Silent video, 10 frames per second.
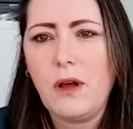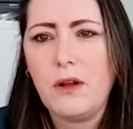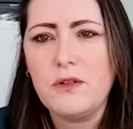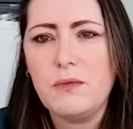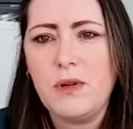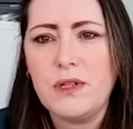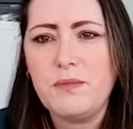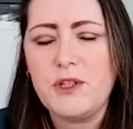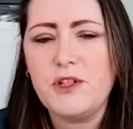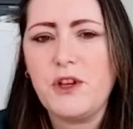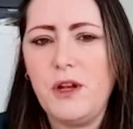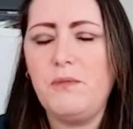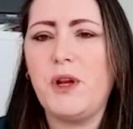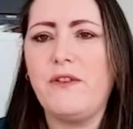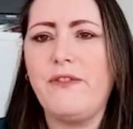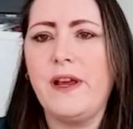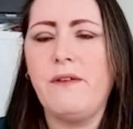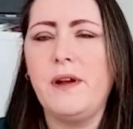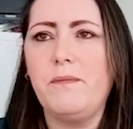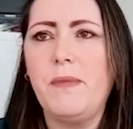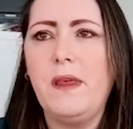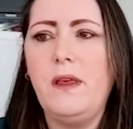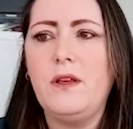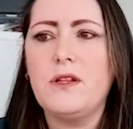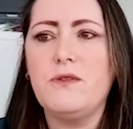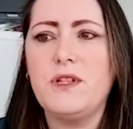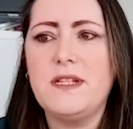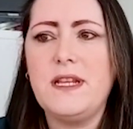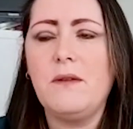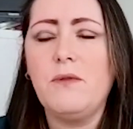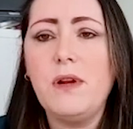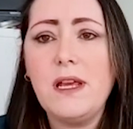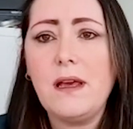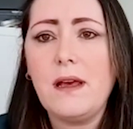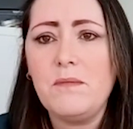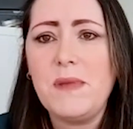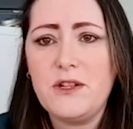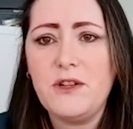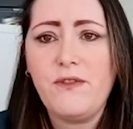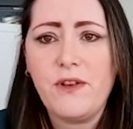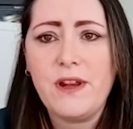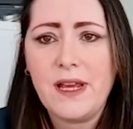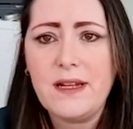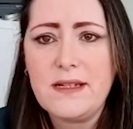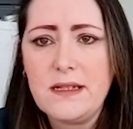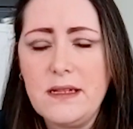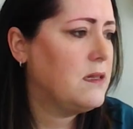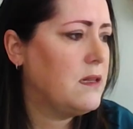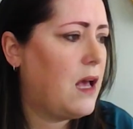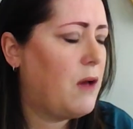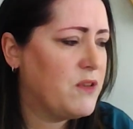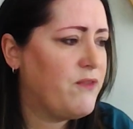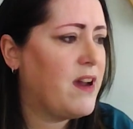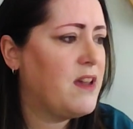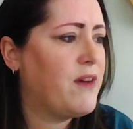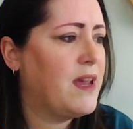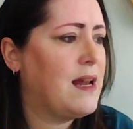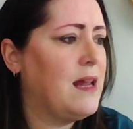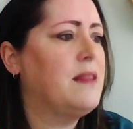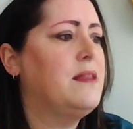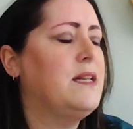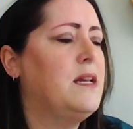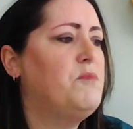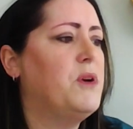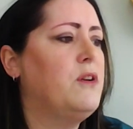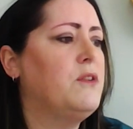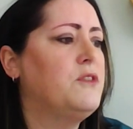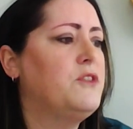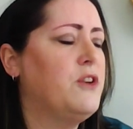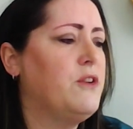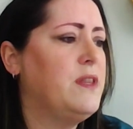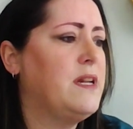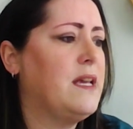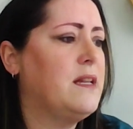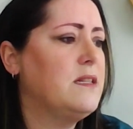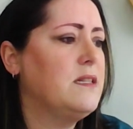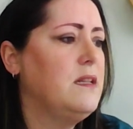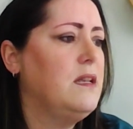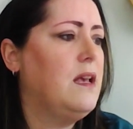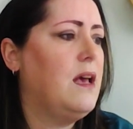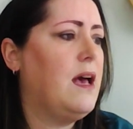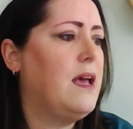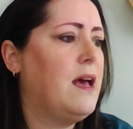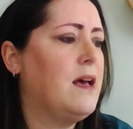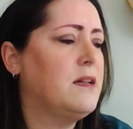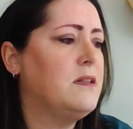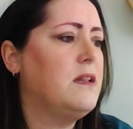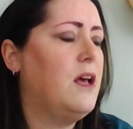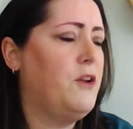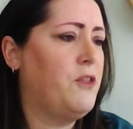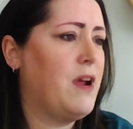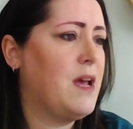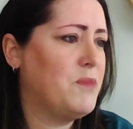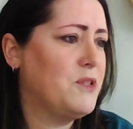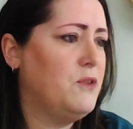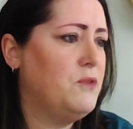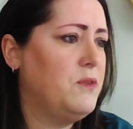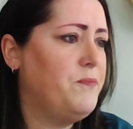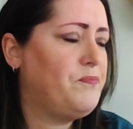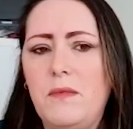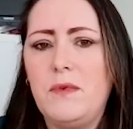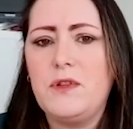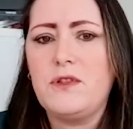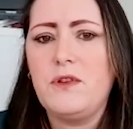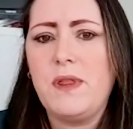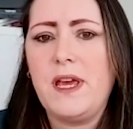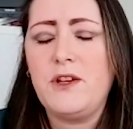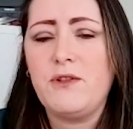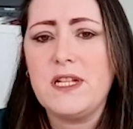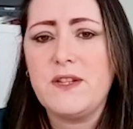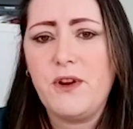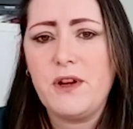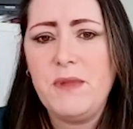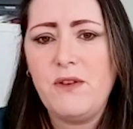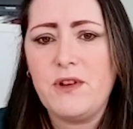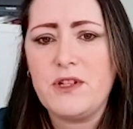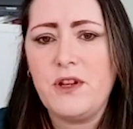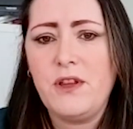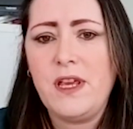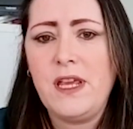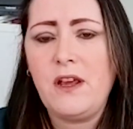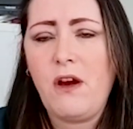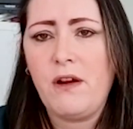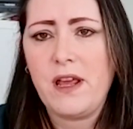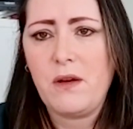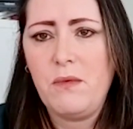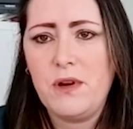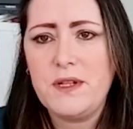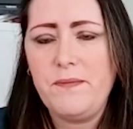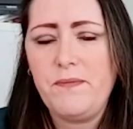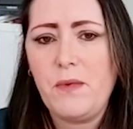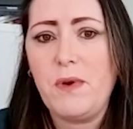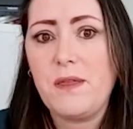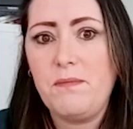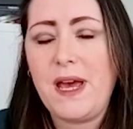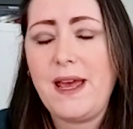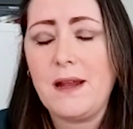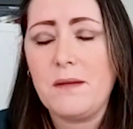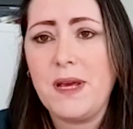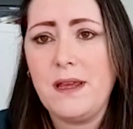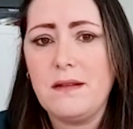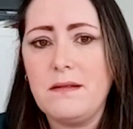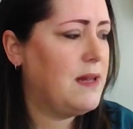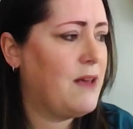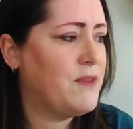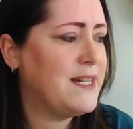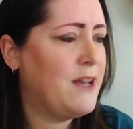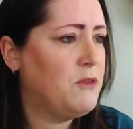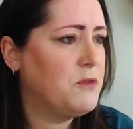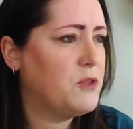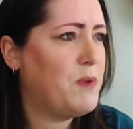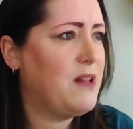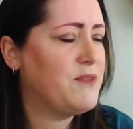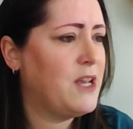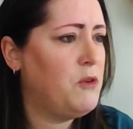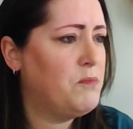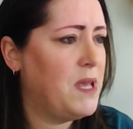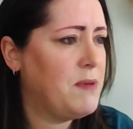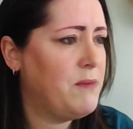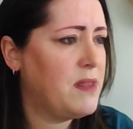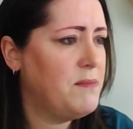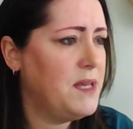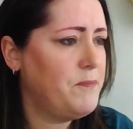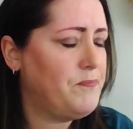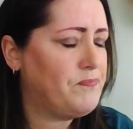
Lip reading: untoward, but she couldn't put her finger on it. So she said, I'm going to admit you for the night. I was very, very glad they did, because during the night, I had another episode. So they transferred me over to the cardiac ward with my, I had my 12 day old baby with me.